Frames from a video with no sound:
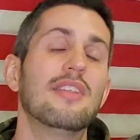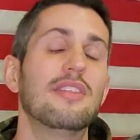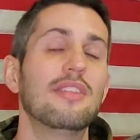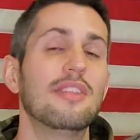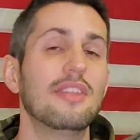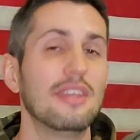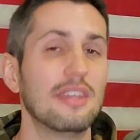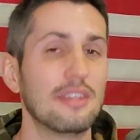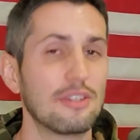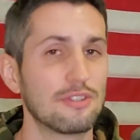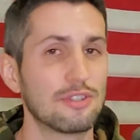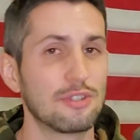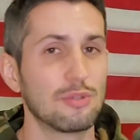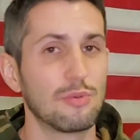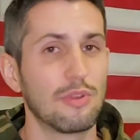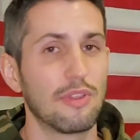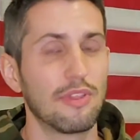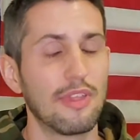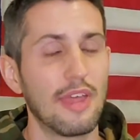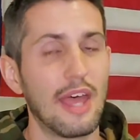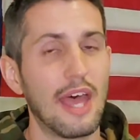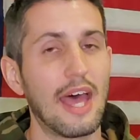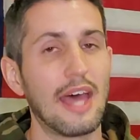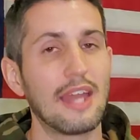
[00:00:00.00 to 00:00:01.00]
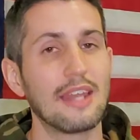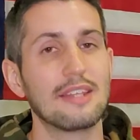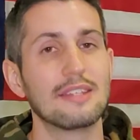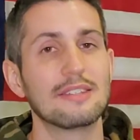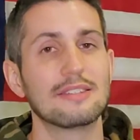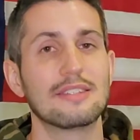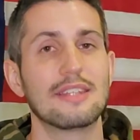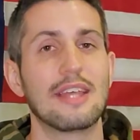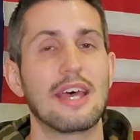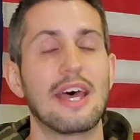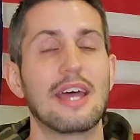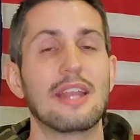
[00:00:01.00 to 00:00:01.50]
The issue with that
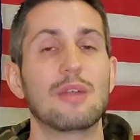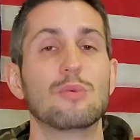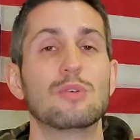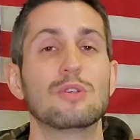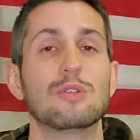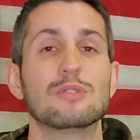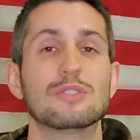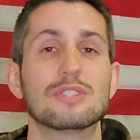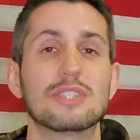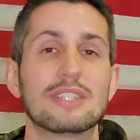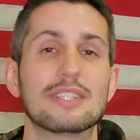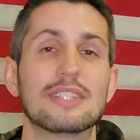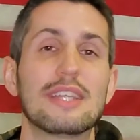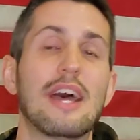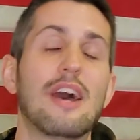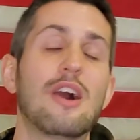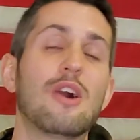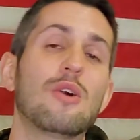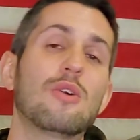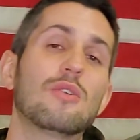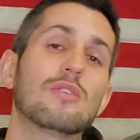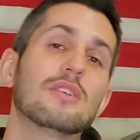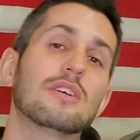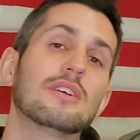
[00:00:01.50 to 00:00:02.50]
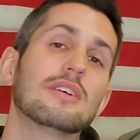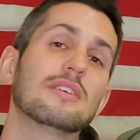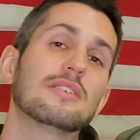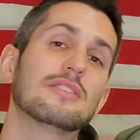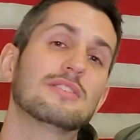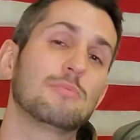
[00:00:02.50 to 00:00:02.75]
is that when you sit down,